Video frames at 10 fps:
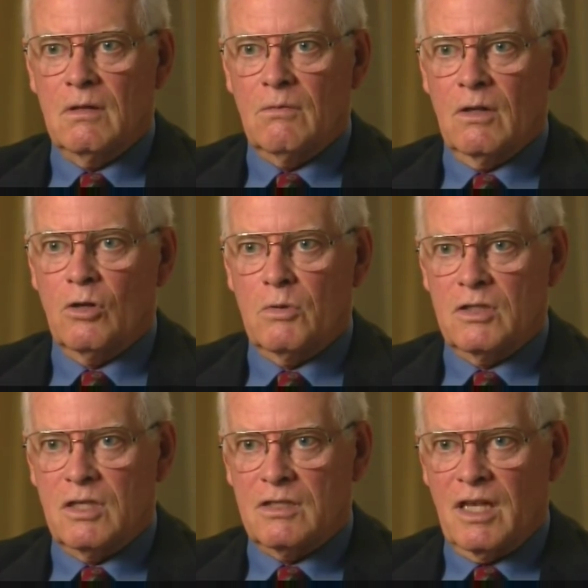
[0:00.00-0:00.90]
Well,
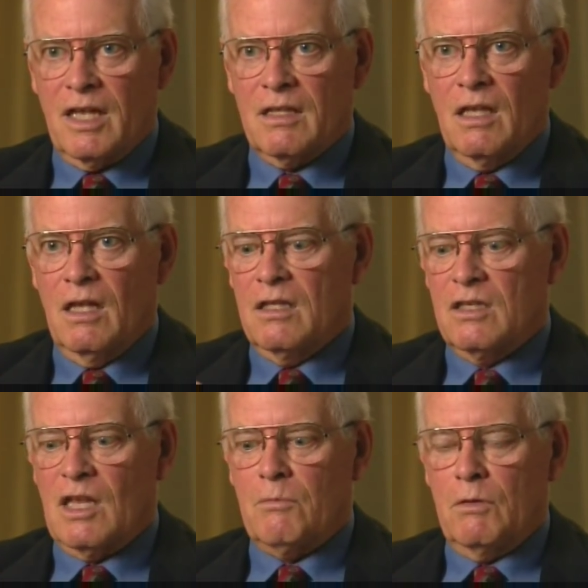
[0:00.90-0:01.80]
nobody says that.
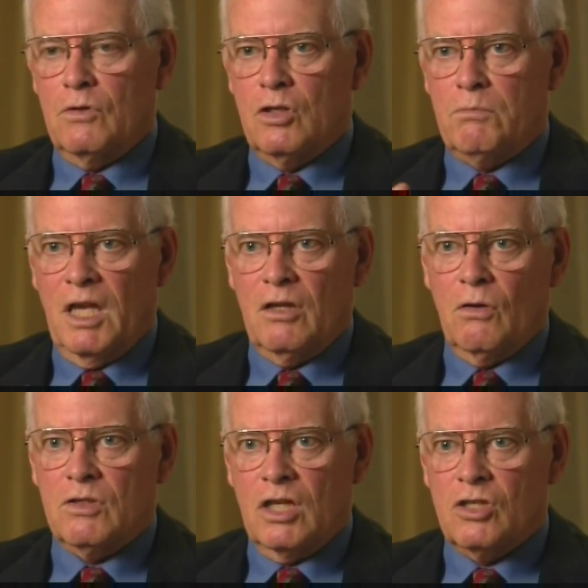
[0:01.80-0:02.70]
Does that mean we should pay
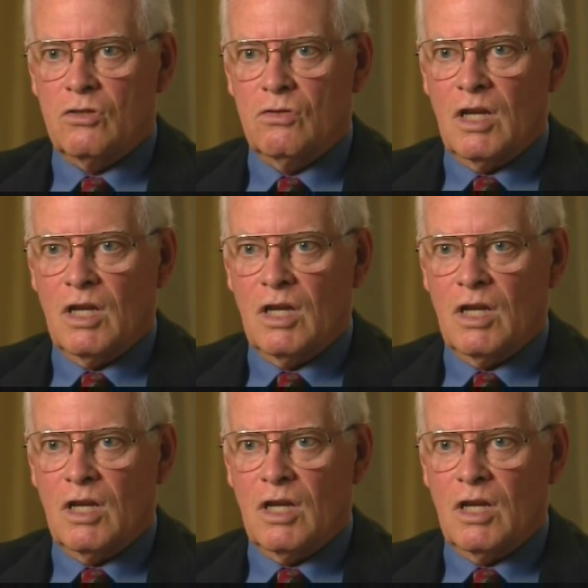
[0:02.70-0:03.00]
no attention to who